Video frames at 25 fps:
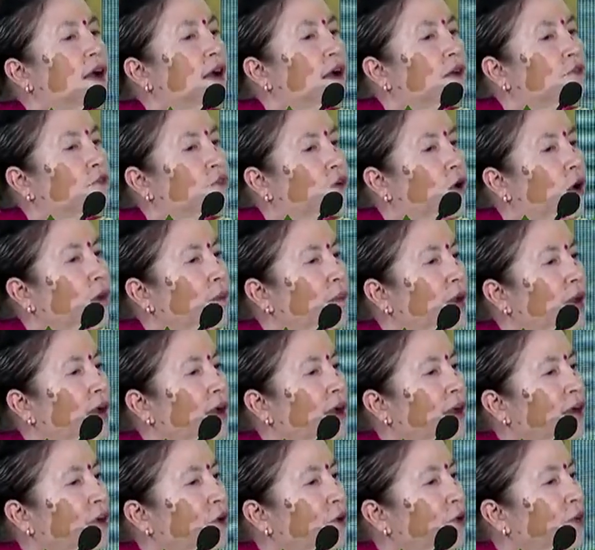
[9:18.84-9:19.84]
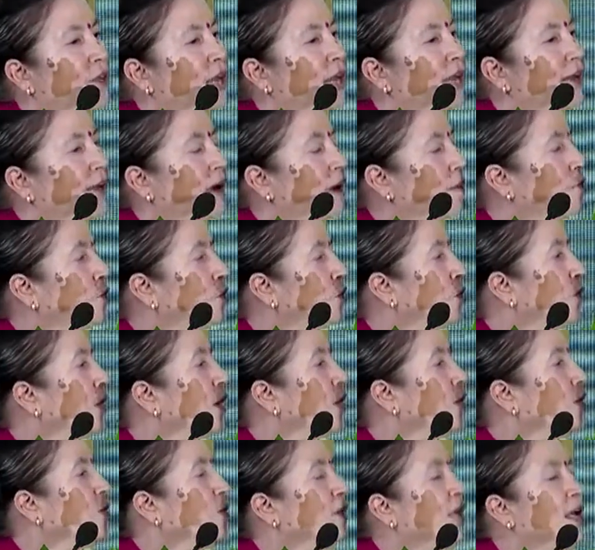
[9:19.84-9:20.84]
From Lucknow they'll come to
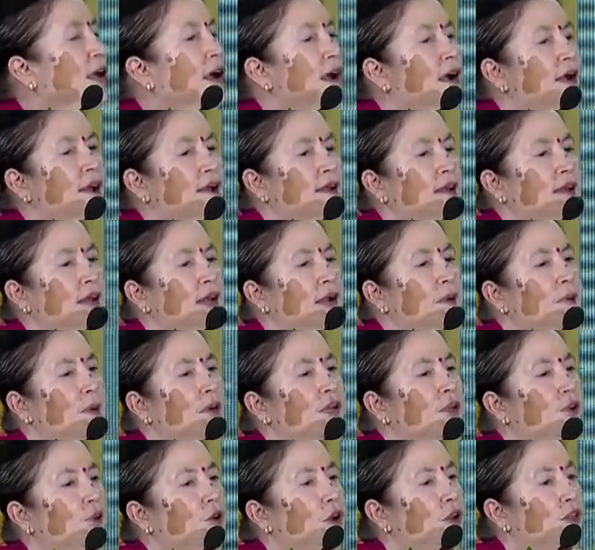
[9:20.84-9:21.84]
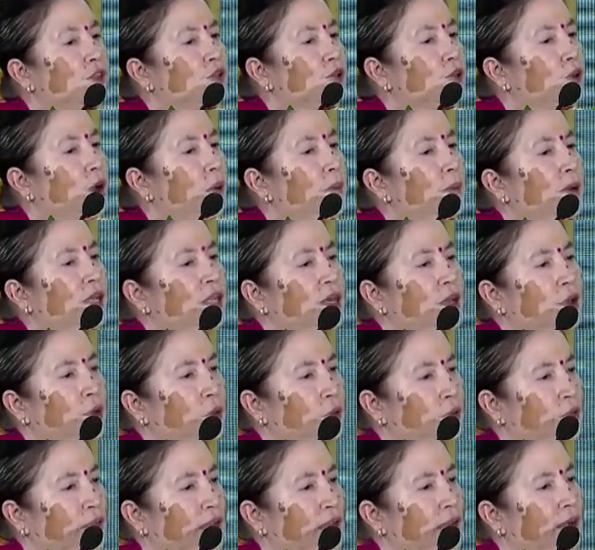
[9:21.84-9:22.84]
Ayodhya, but not stop at
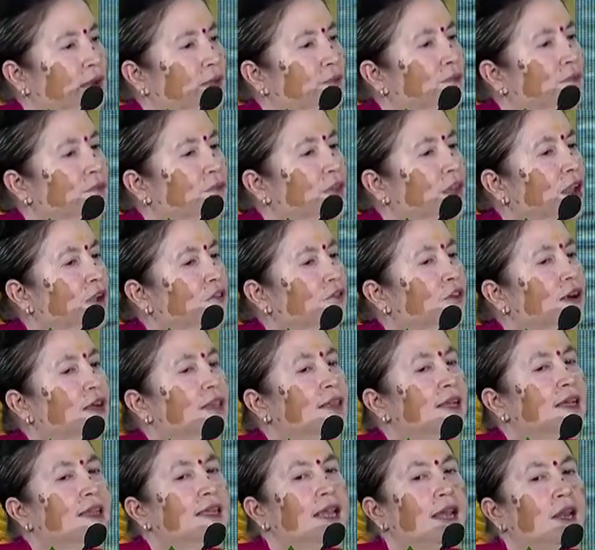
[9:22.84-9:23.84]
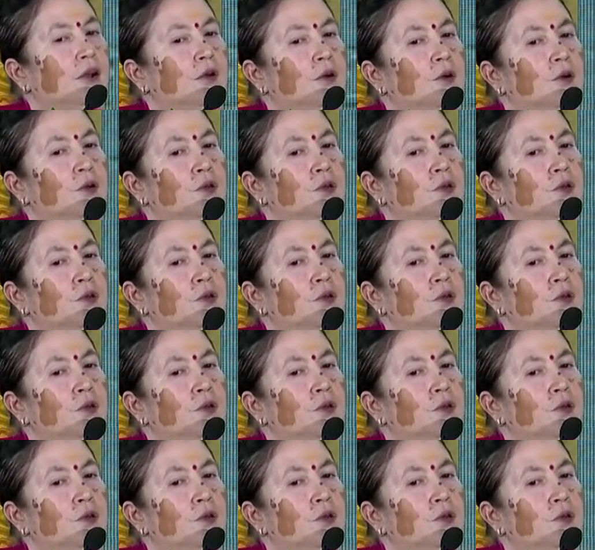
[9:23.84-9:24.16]
Ayodhya. Further they'll go